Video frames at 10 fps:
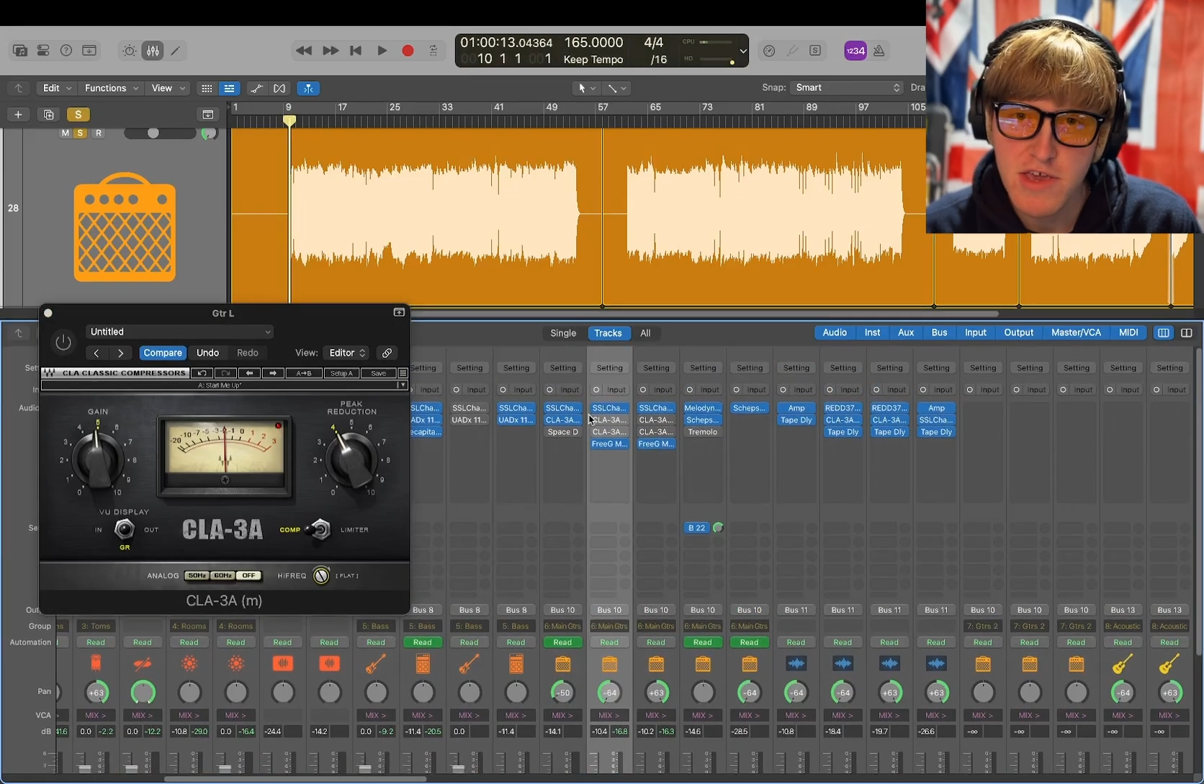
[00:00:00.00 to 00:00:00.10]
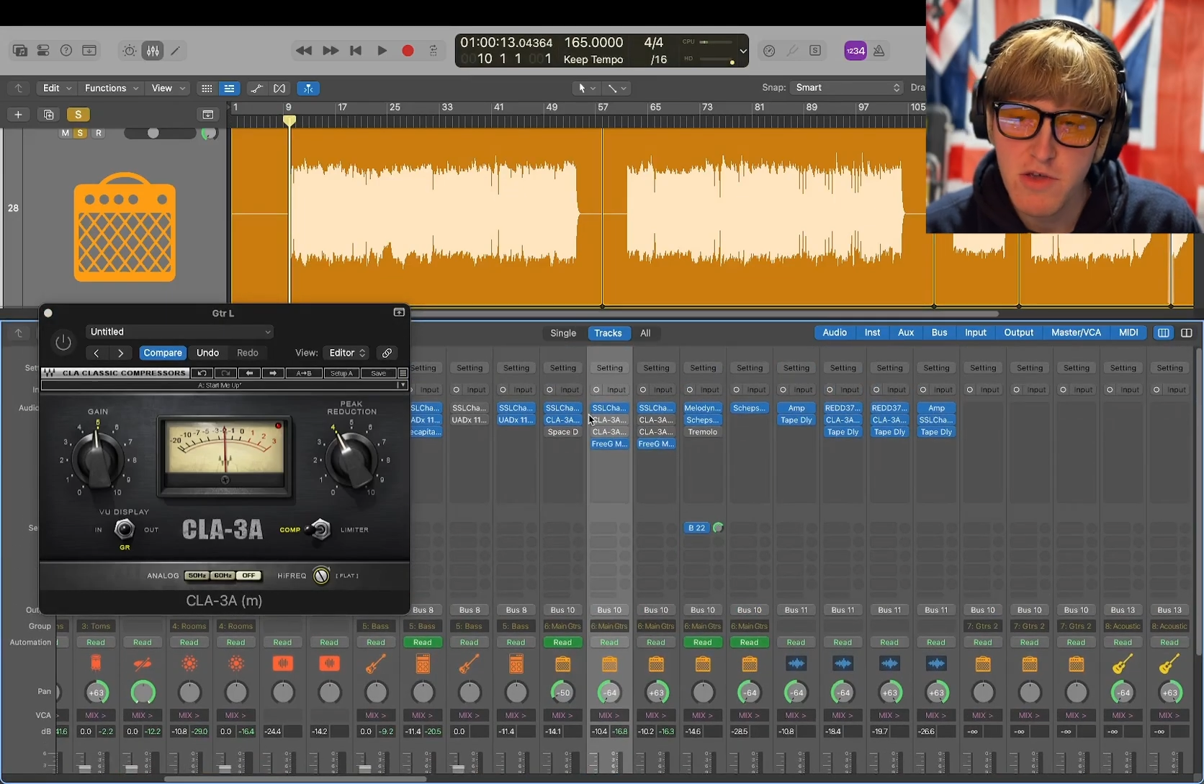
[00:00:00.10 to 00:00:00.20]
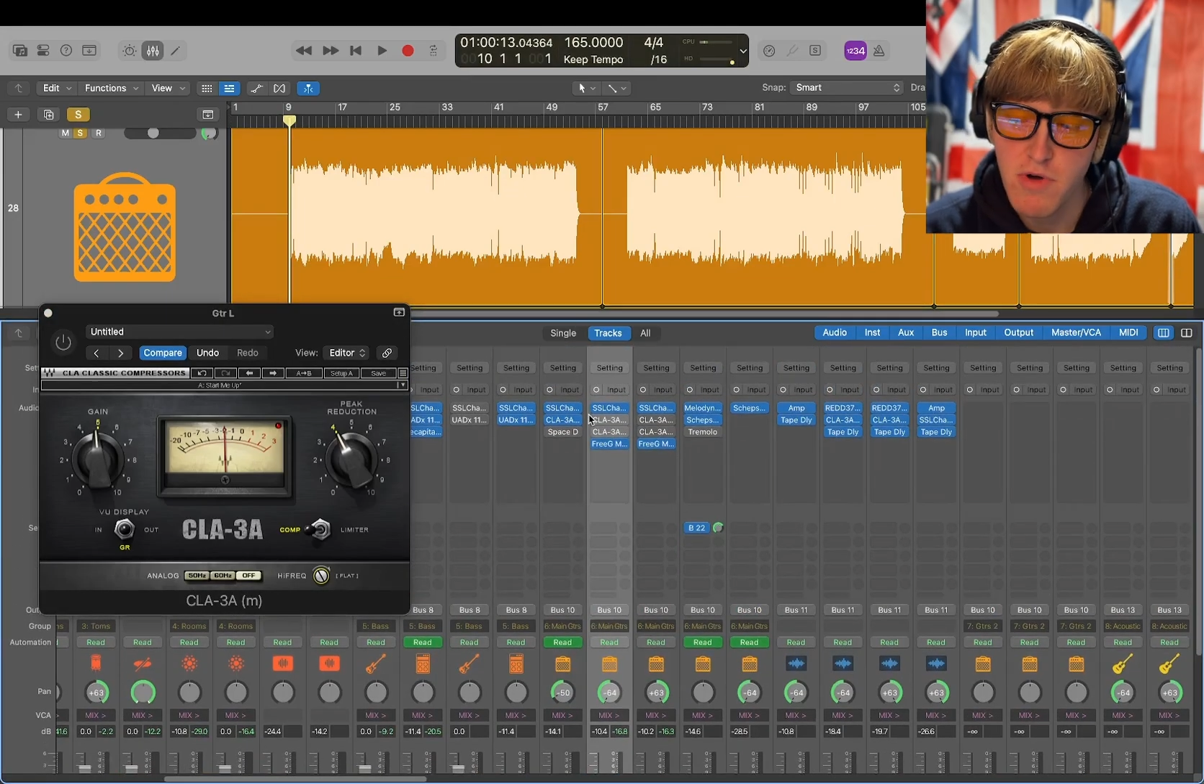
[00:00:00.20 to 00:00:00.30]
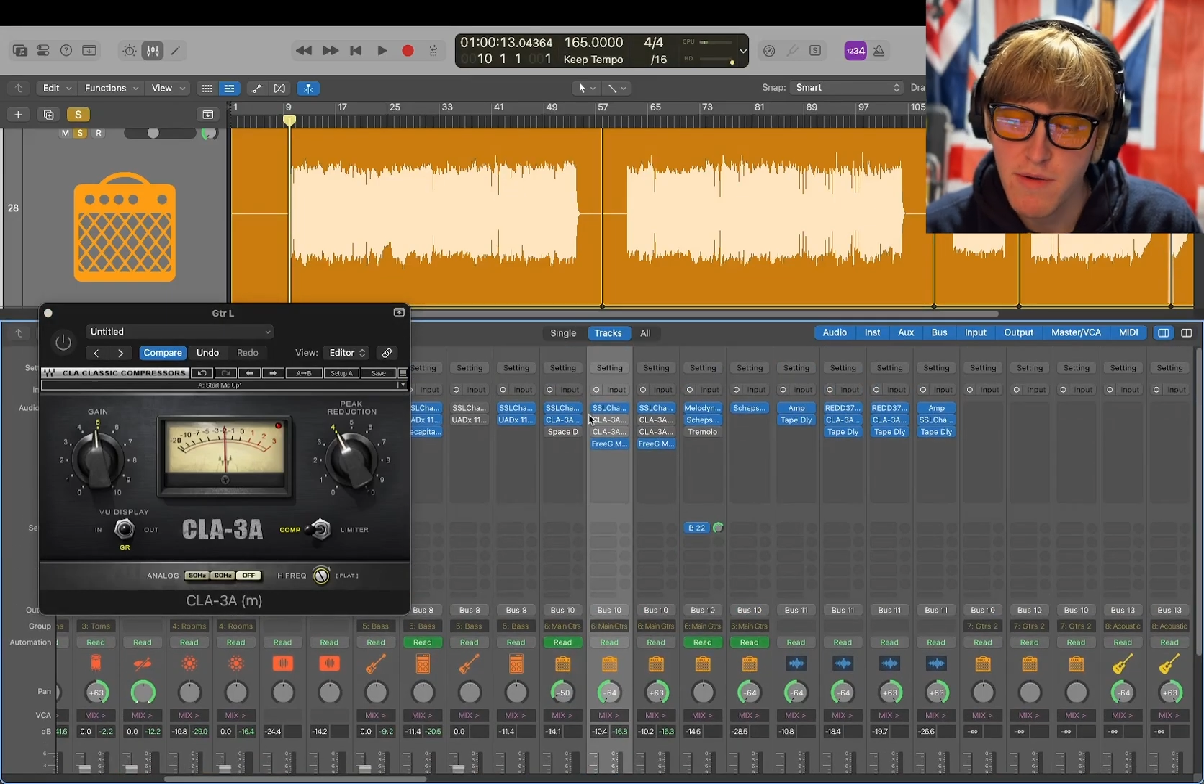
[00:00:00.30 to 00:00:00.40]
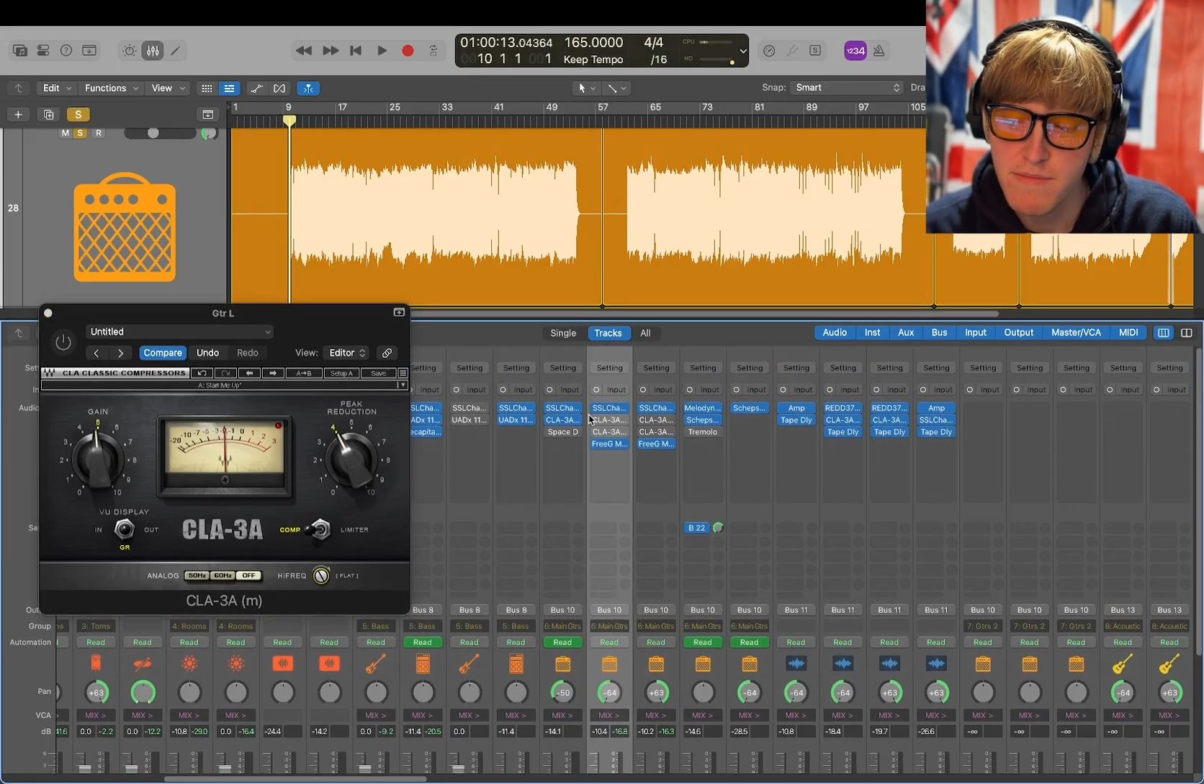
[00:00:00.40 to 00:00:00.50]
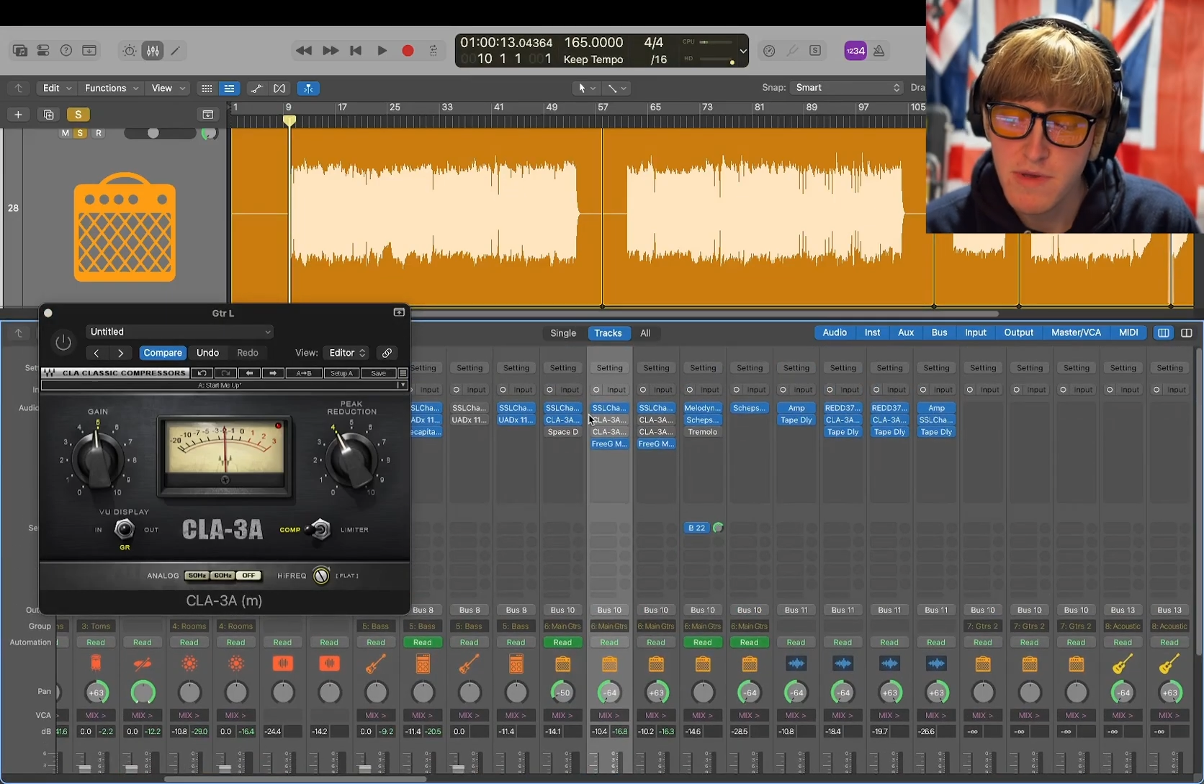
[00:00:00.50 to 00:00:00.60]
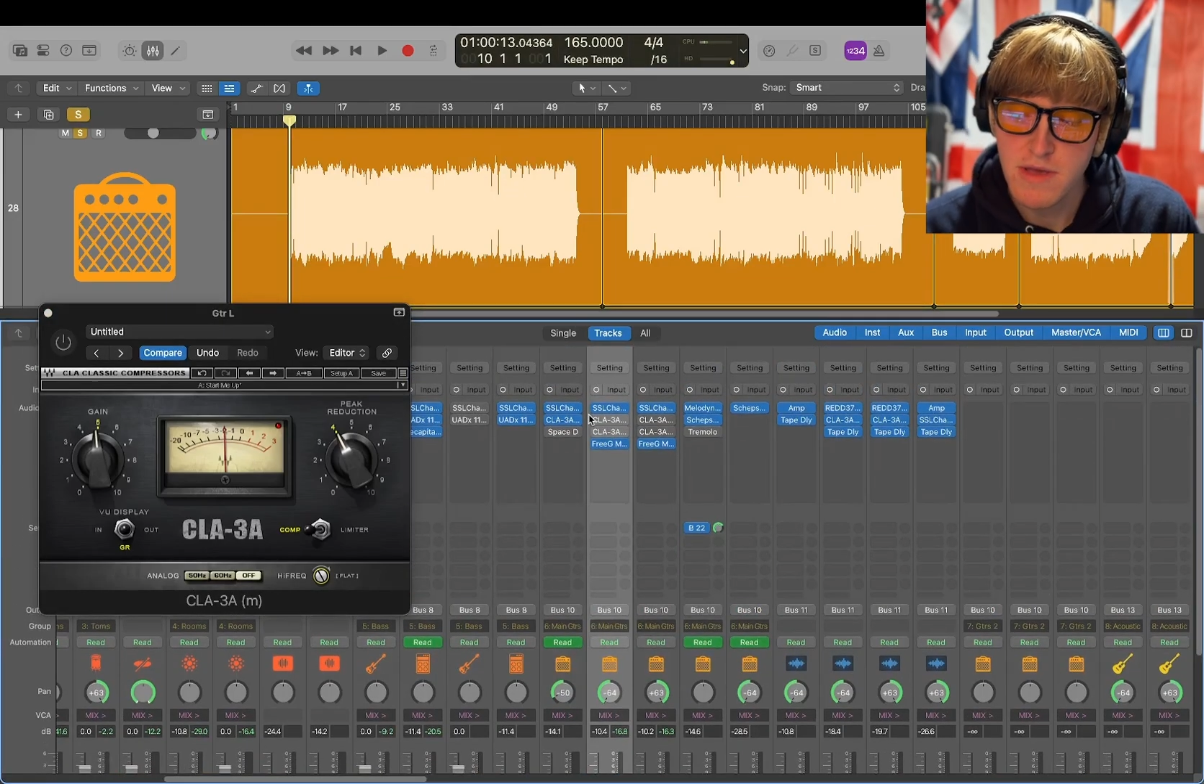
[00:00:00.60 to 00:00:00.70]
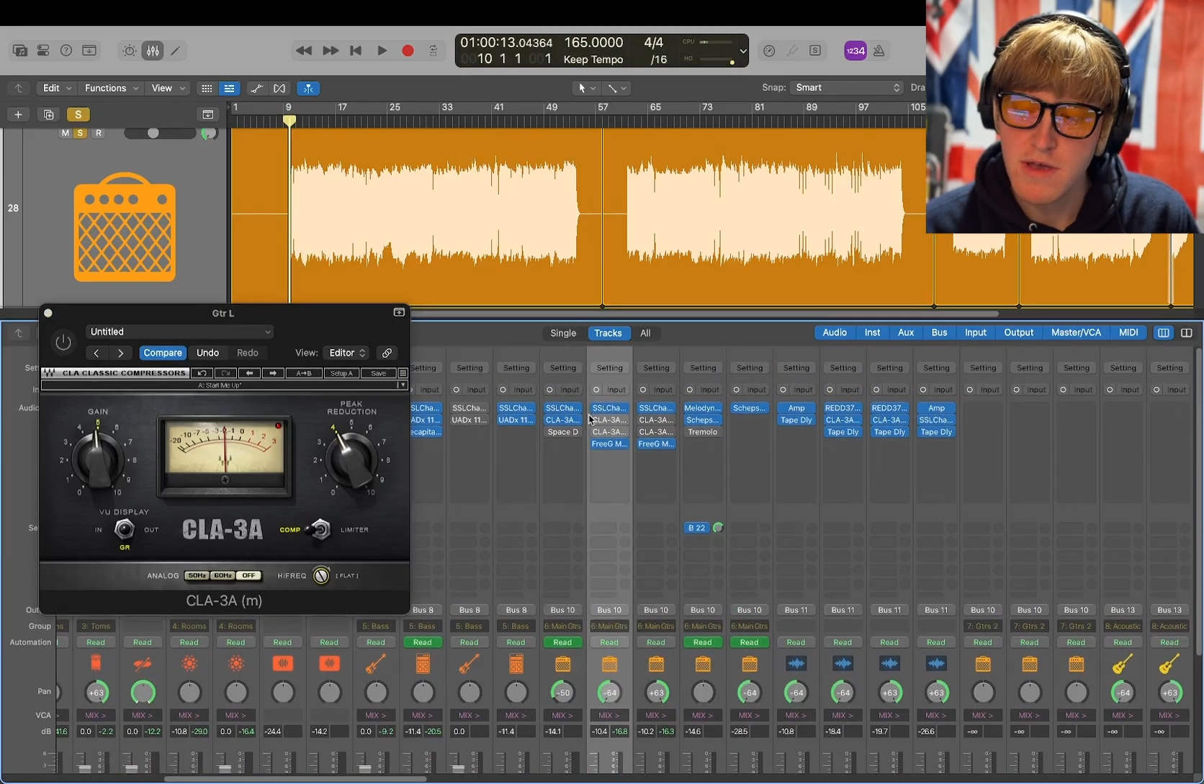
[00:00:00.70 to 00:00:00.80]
EQ on,